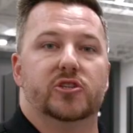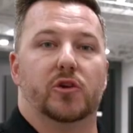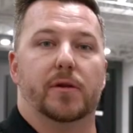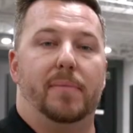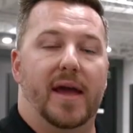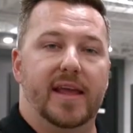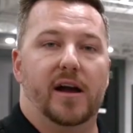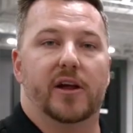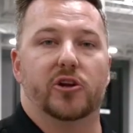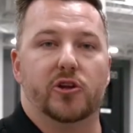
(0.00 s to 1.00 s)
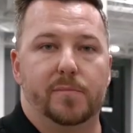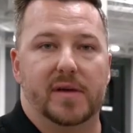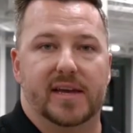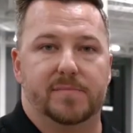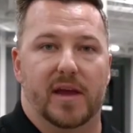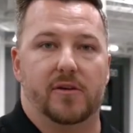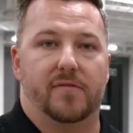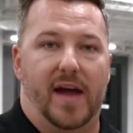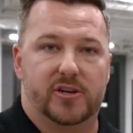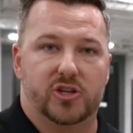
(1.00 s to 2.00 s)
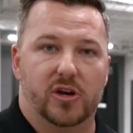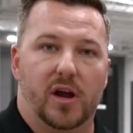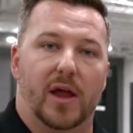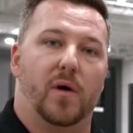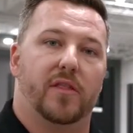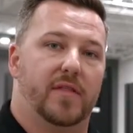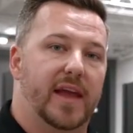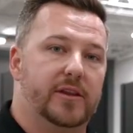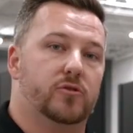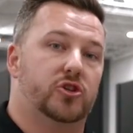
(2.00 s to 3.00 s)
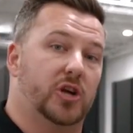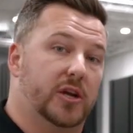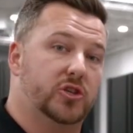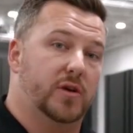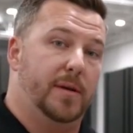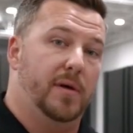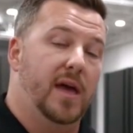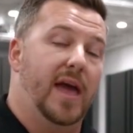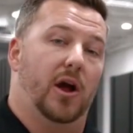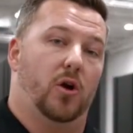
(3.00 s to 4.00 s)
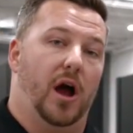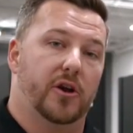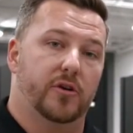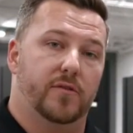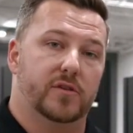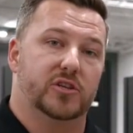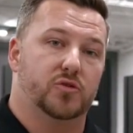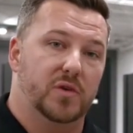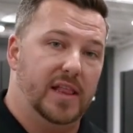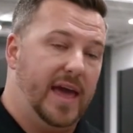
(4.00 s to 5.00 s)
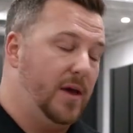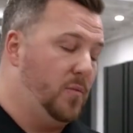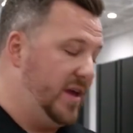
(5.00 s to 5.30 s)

So depending on your UPS manufacturer and whether they do shunt trip or under voltage relay,